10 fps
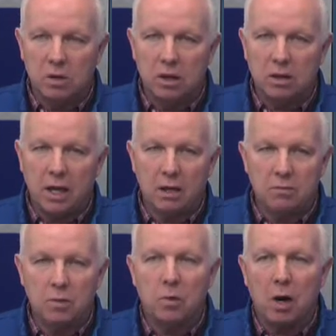had
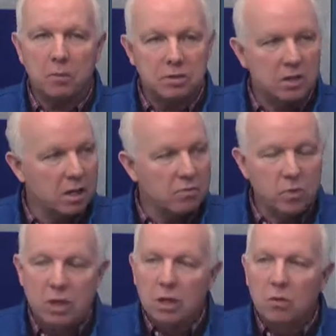promised
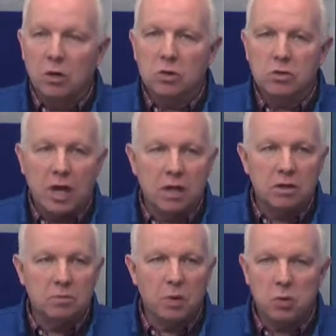them. We also had
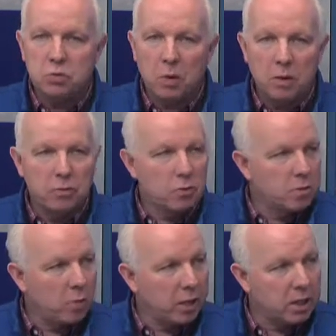the post-prom
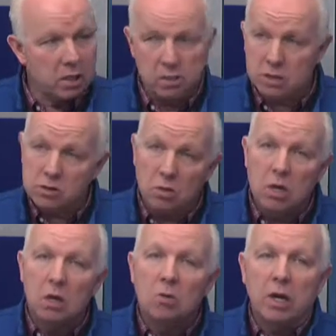three-point contest. So
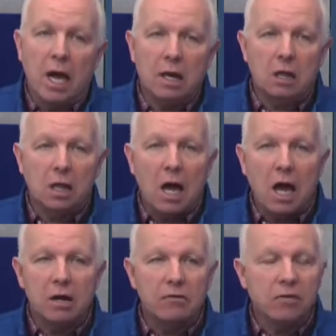we had a
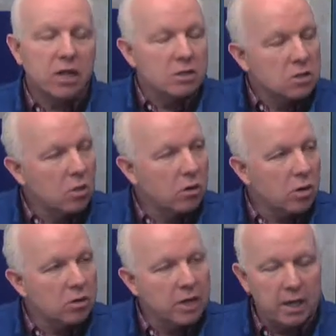lot of things going
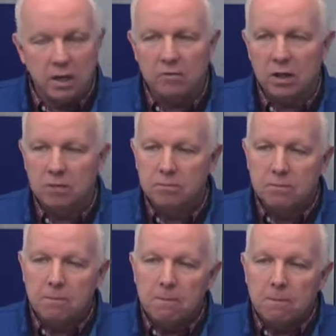on that evening.
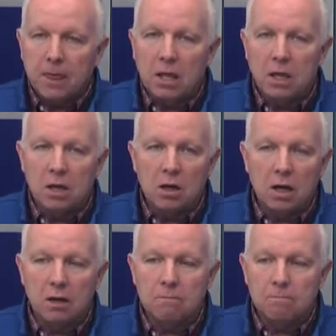And
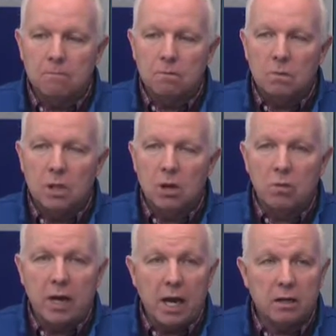then,
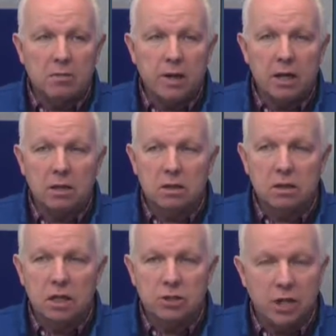we had to make
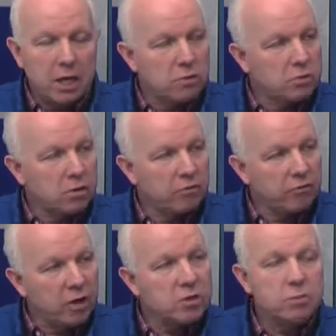a change with our
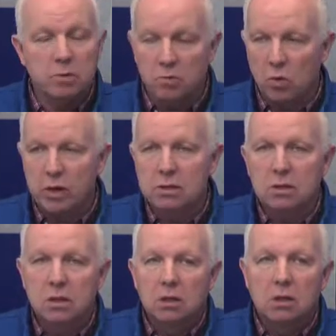freshman boys
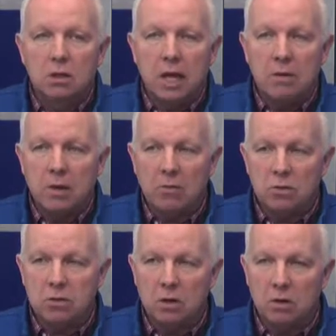game that
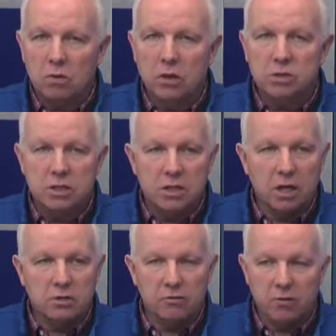was originally
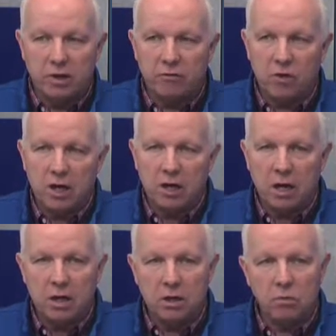scheduled for that Friday
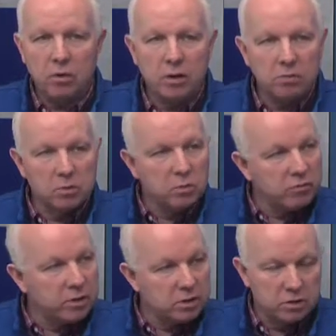night, and we were able to
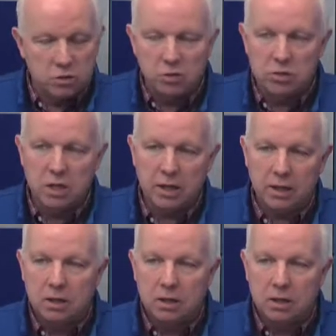move it to Tuesday.